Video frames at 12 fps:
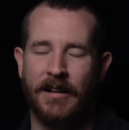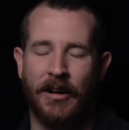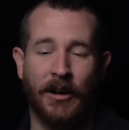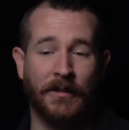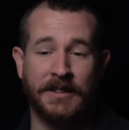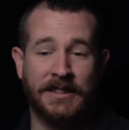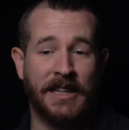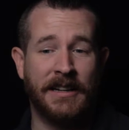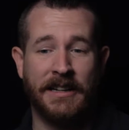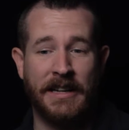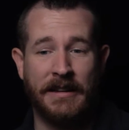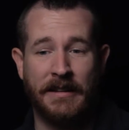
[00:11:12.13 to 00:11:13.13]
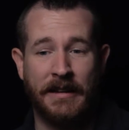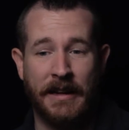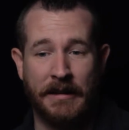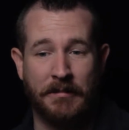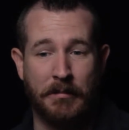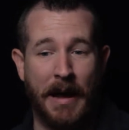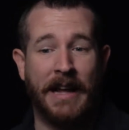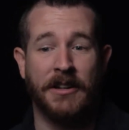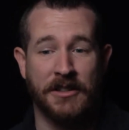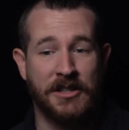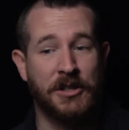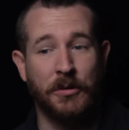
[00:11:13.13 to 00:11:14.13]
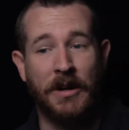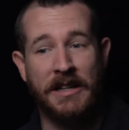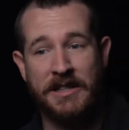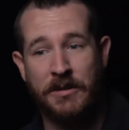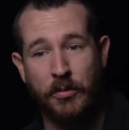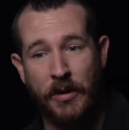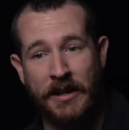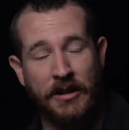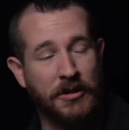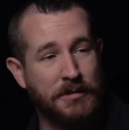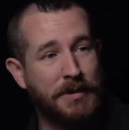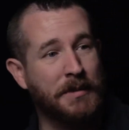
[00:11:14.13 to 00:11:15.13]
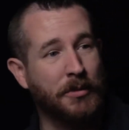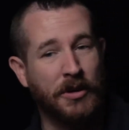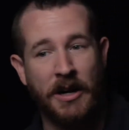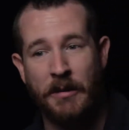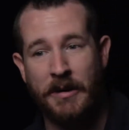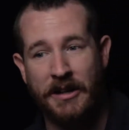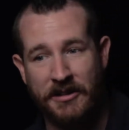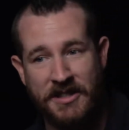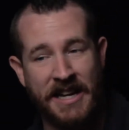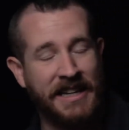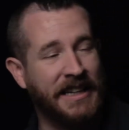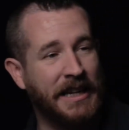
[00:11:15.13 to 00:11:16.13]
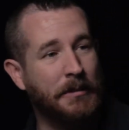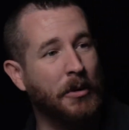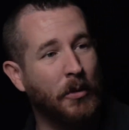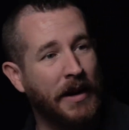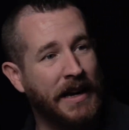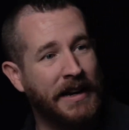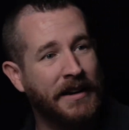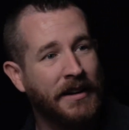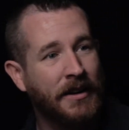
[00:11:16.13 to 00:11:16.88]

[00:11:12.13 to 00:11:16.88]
all of a sudden it matters to us when those people come and are taking him away.